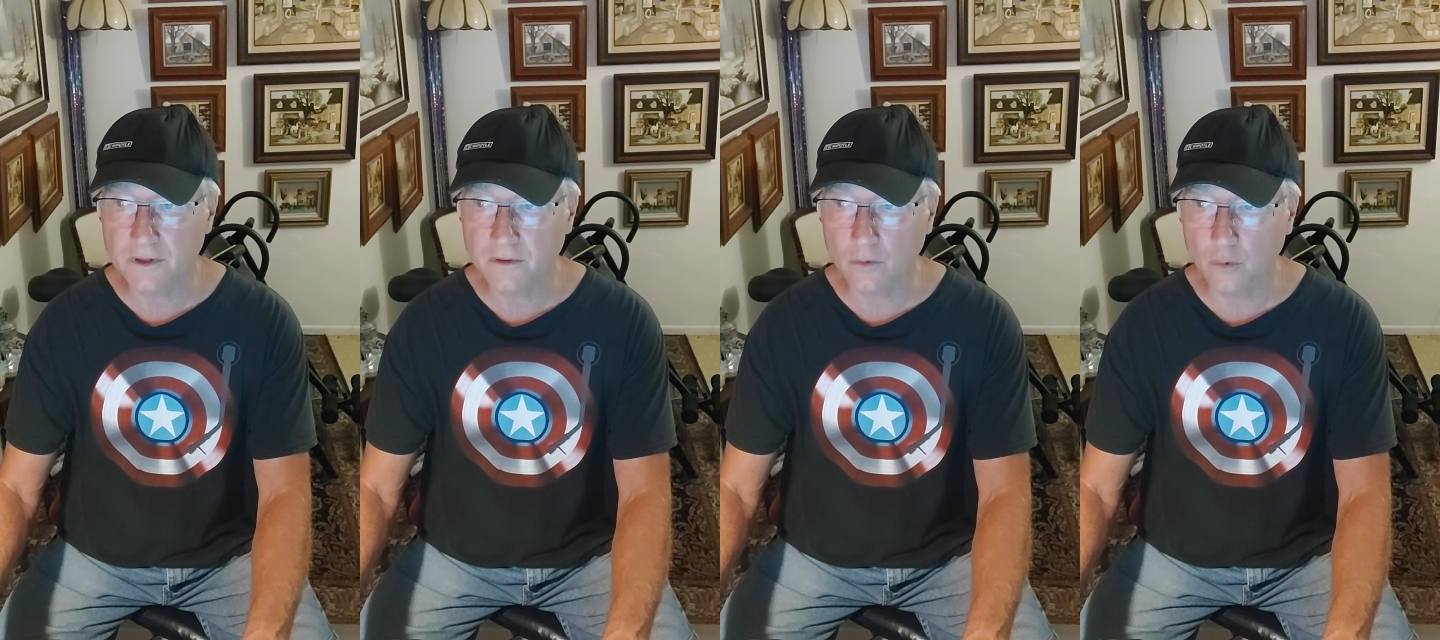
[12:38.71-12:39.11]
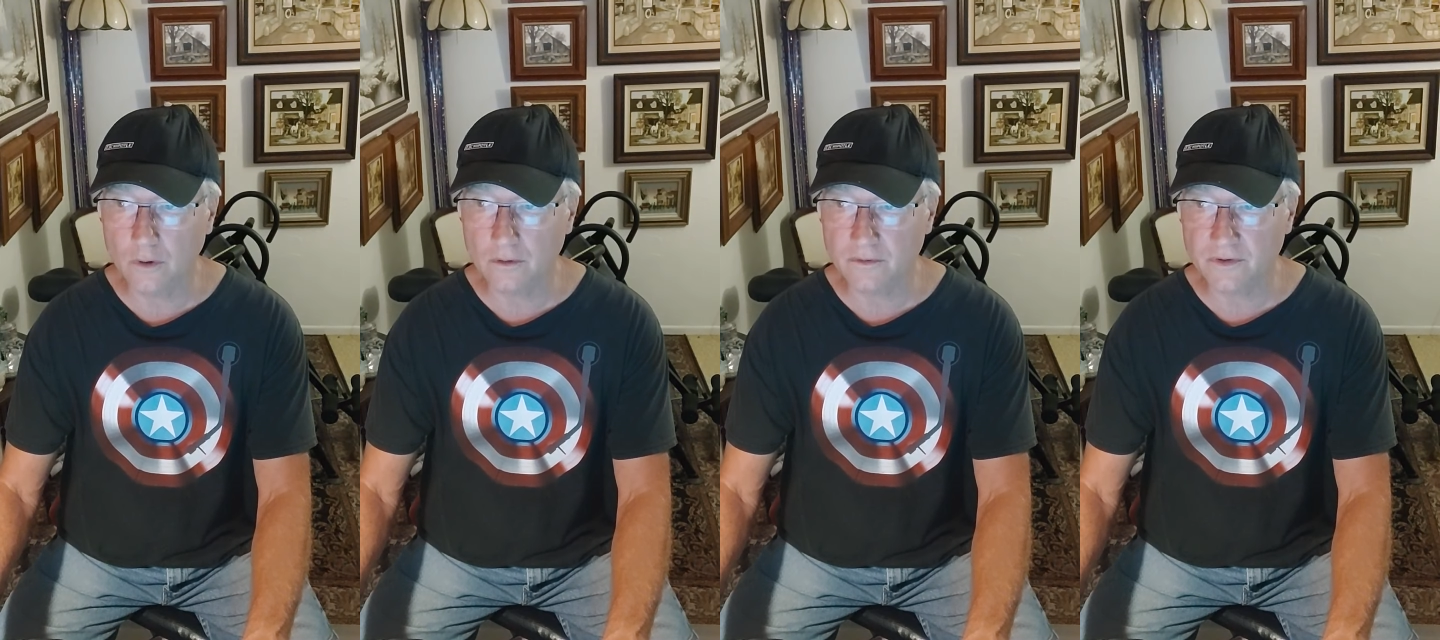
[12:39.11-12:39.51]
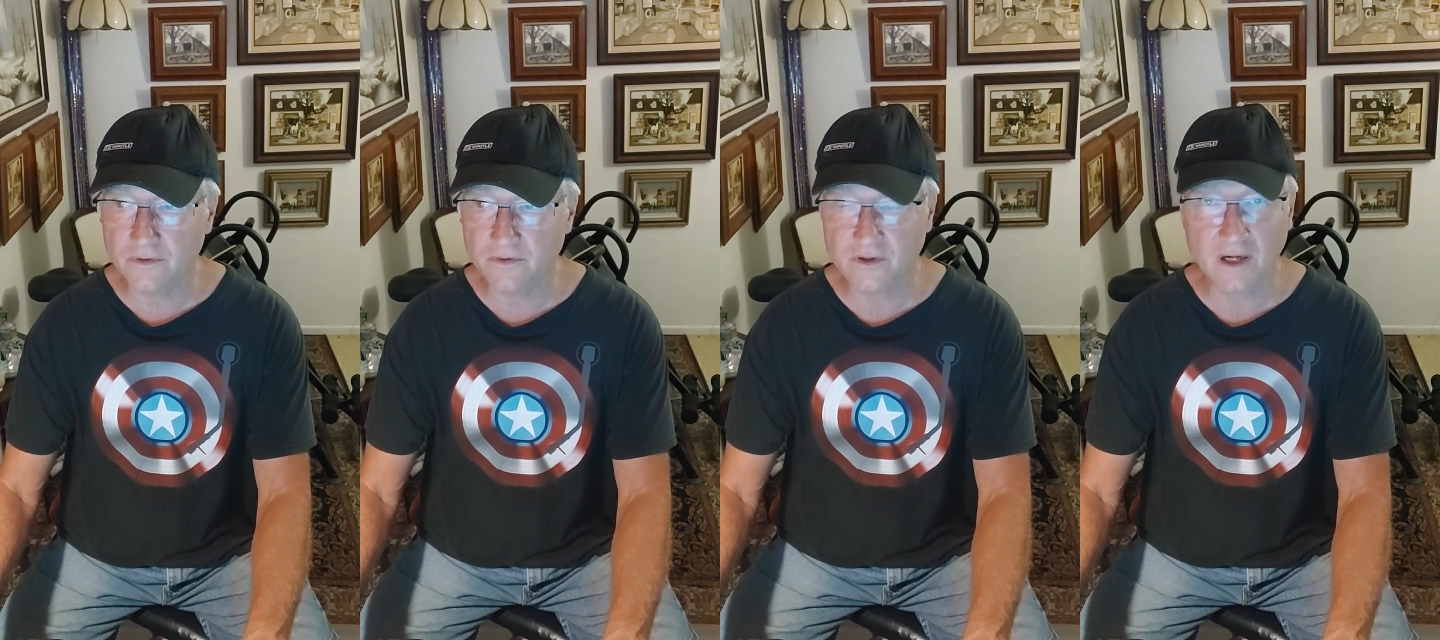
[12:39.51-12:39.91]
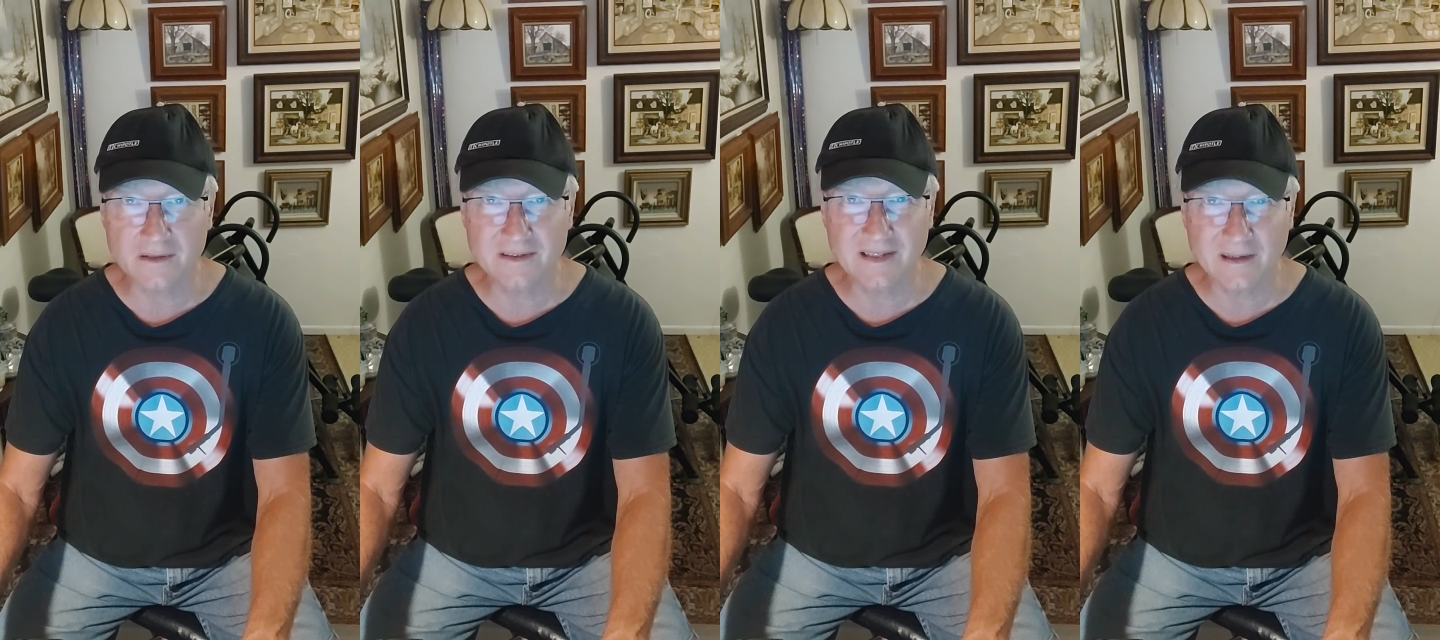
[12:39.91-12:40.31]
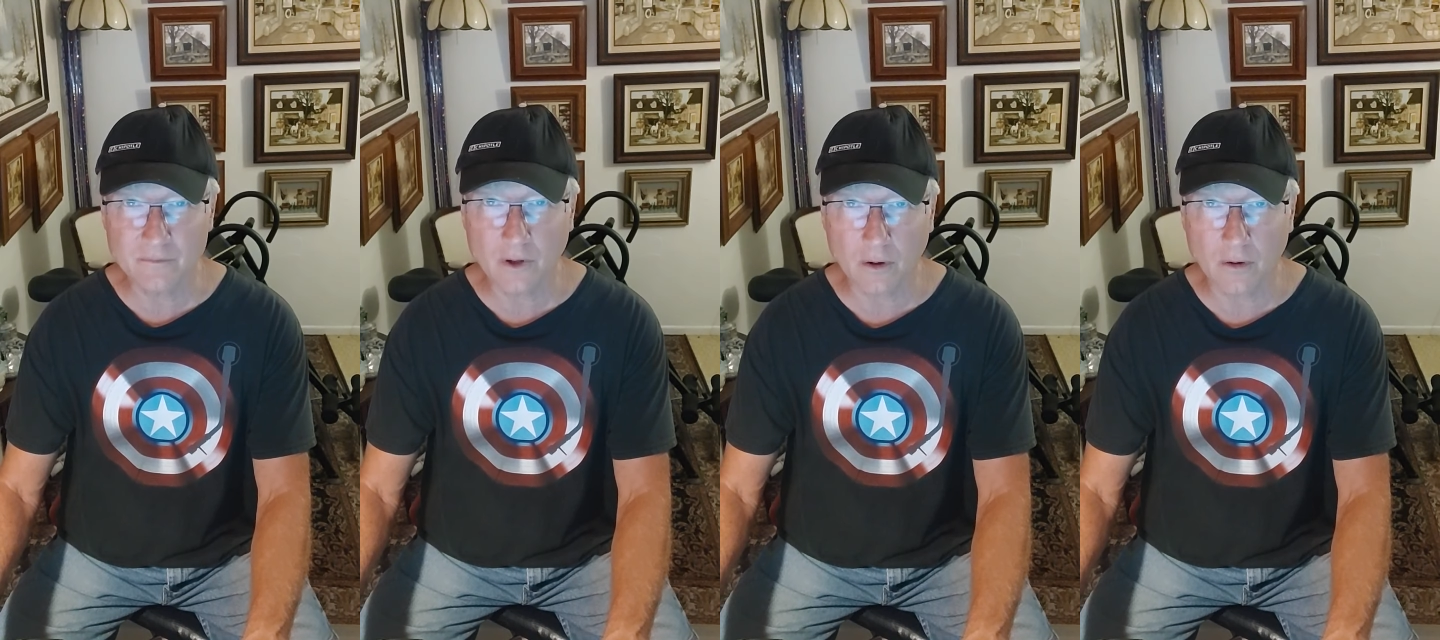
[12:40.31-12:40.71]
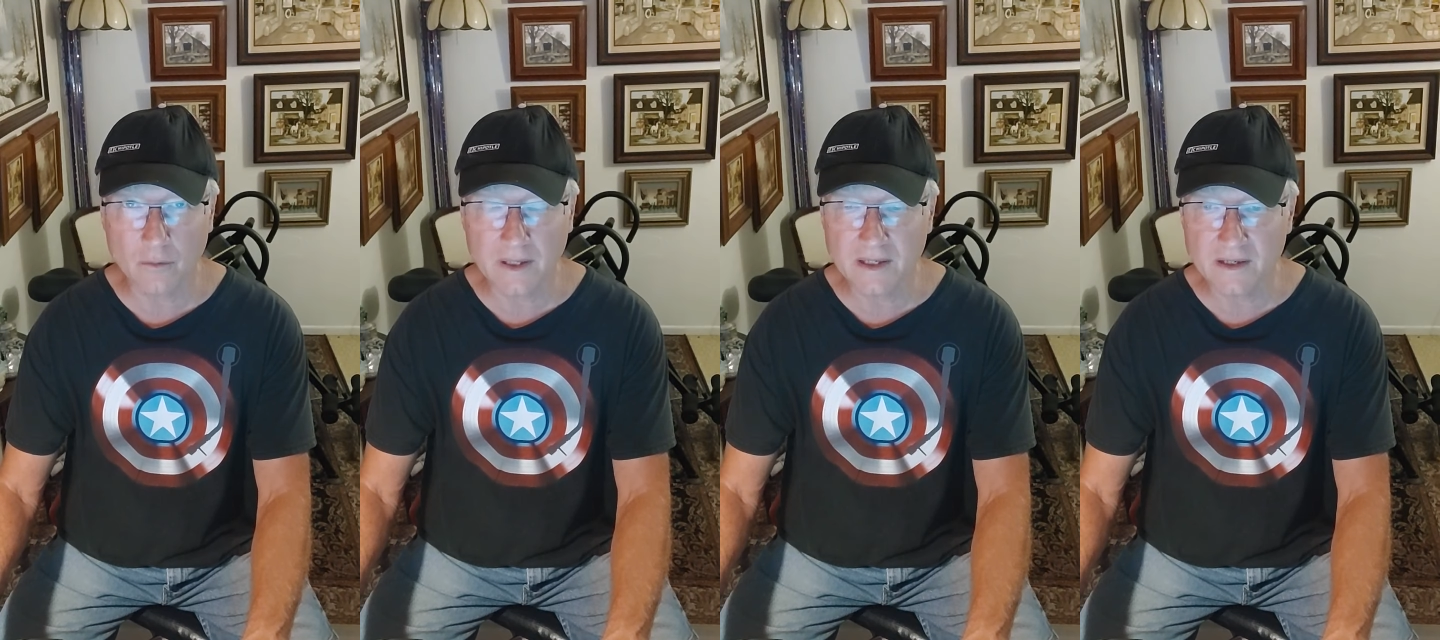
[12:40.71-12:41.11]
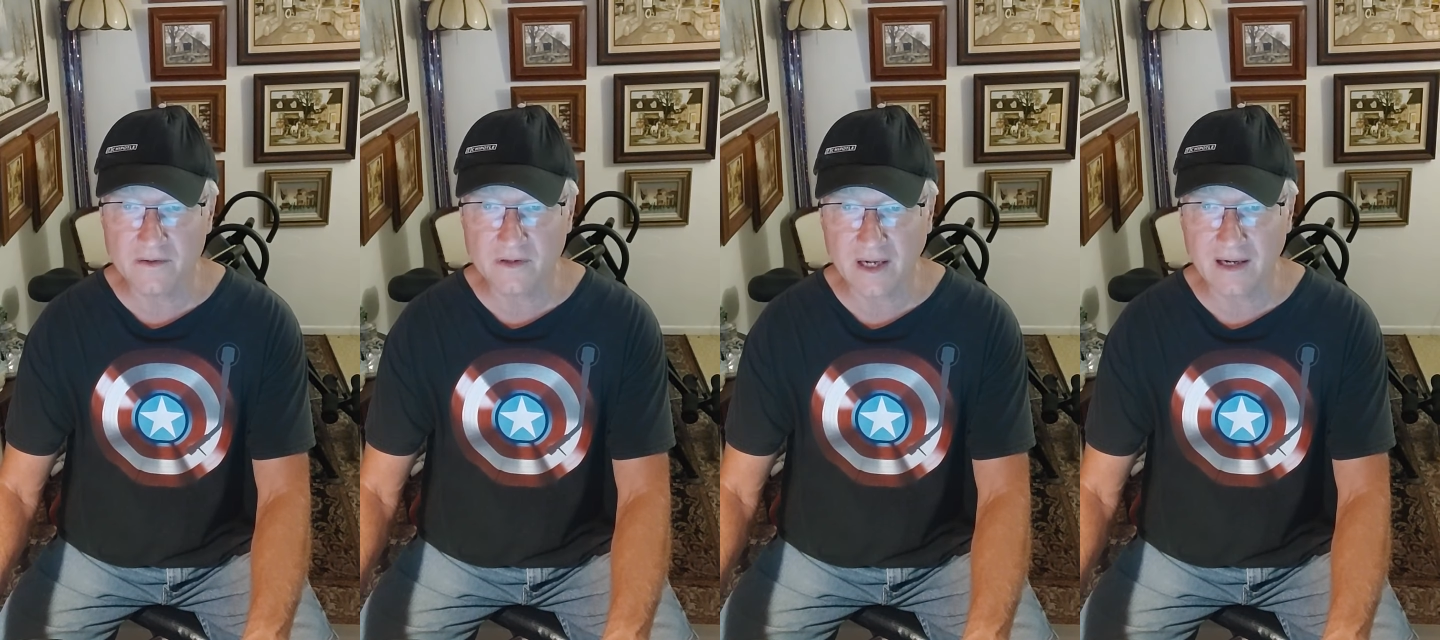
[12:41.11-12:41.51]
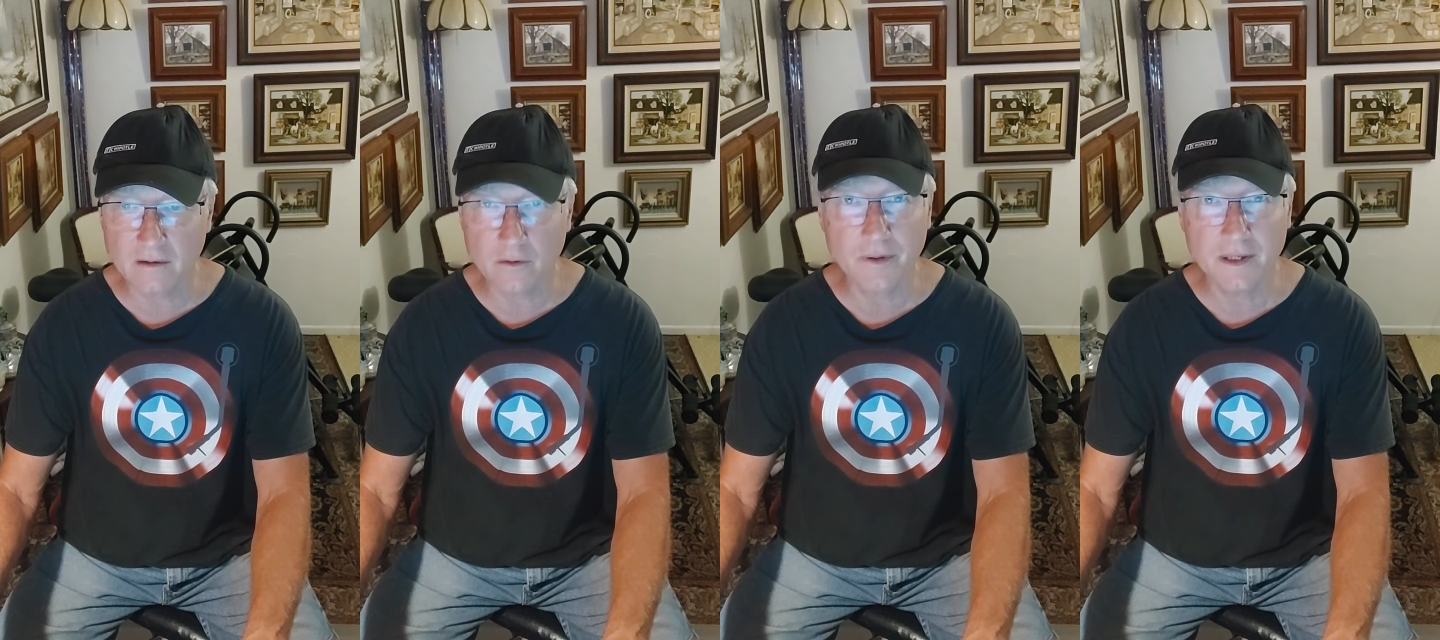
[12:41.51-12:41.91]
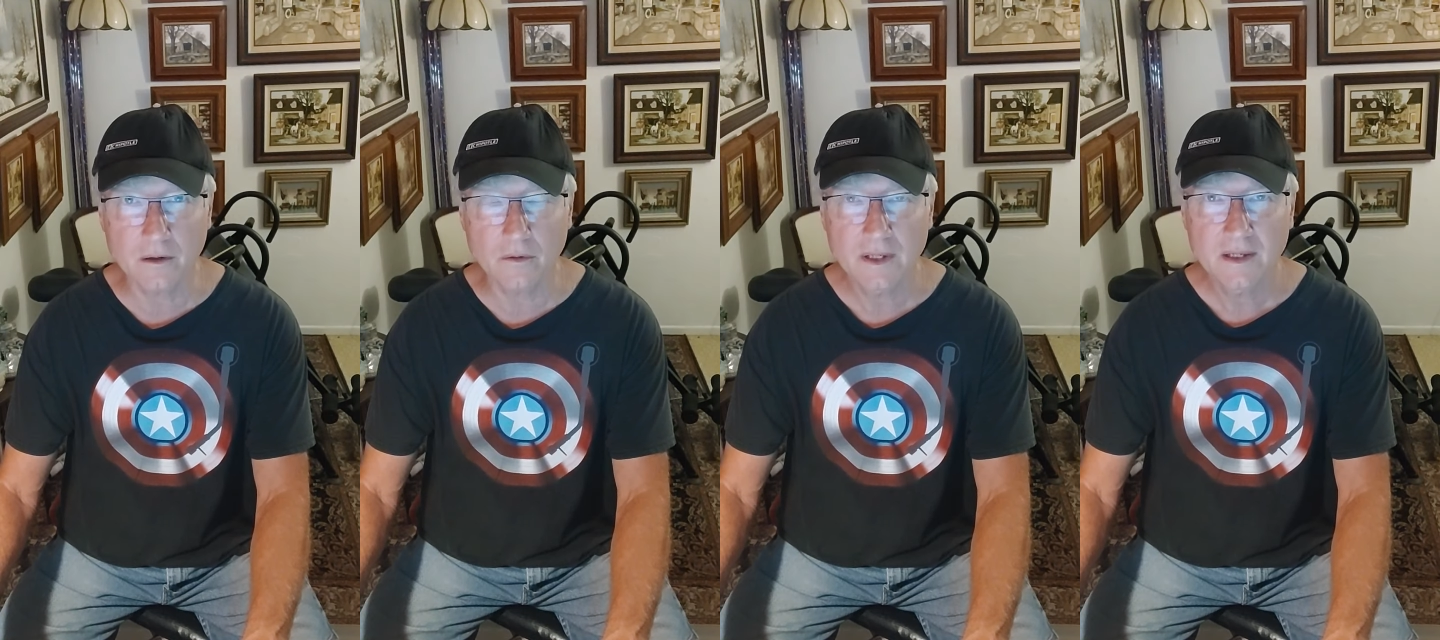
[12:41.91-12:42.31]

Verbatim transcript: You know, the world is condemned already. It is catacrino.